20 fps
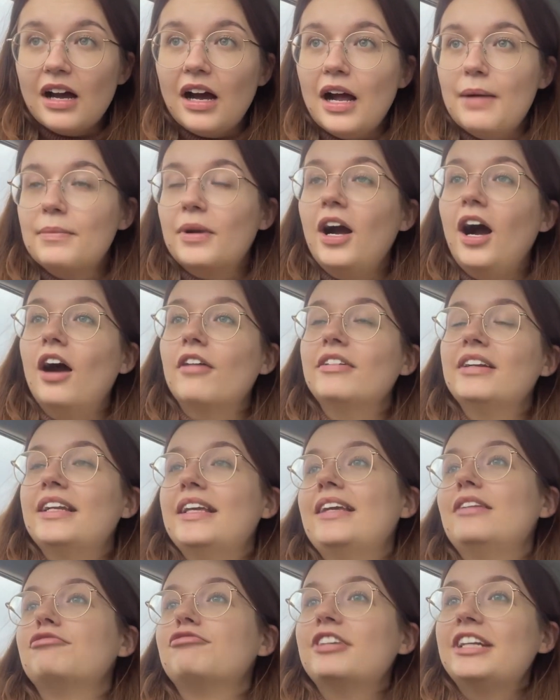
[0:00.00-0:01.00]
I'm
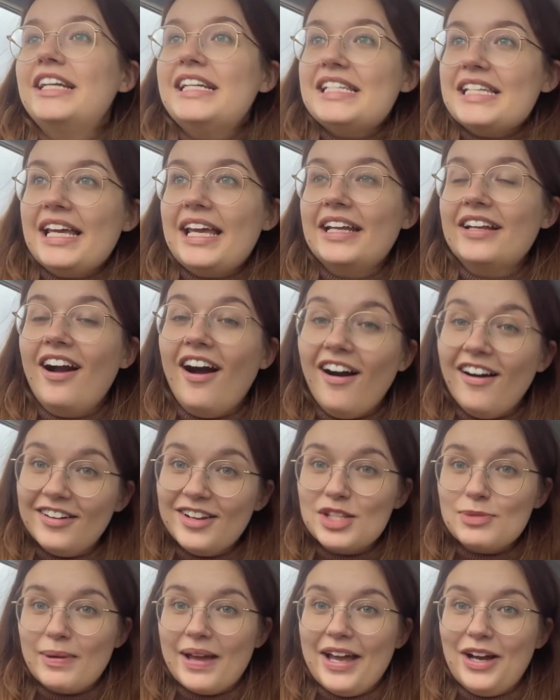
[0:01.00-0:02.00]
currently reading
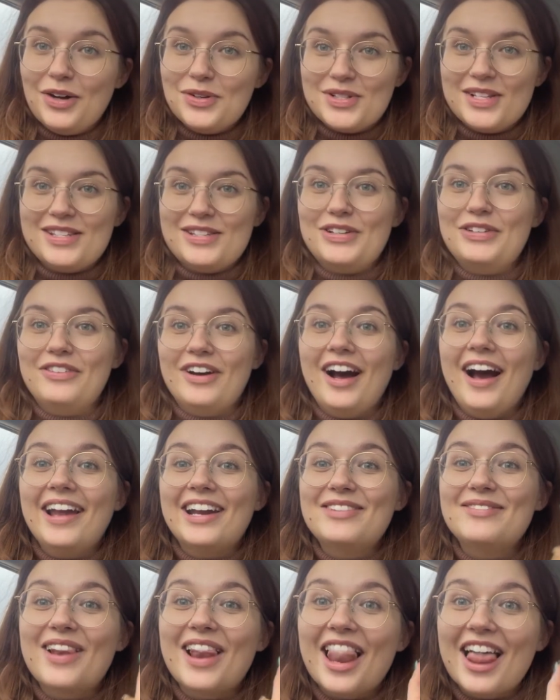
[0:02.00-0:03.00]
Heartless by Elsa Silva
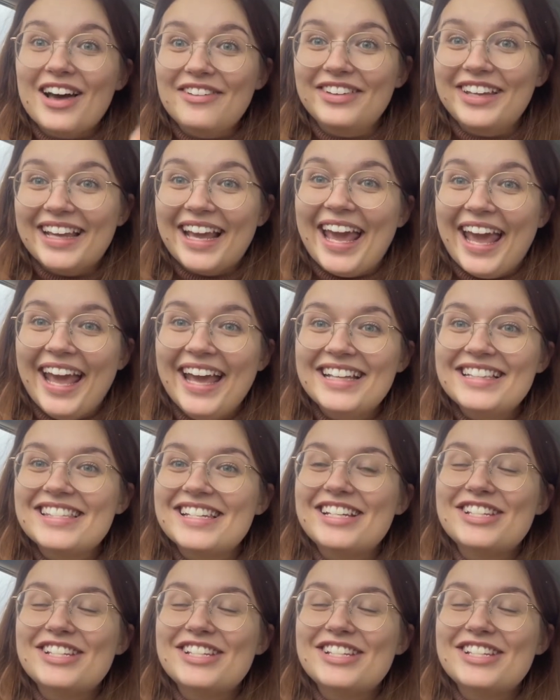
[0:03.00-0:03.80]
and I'm loving it.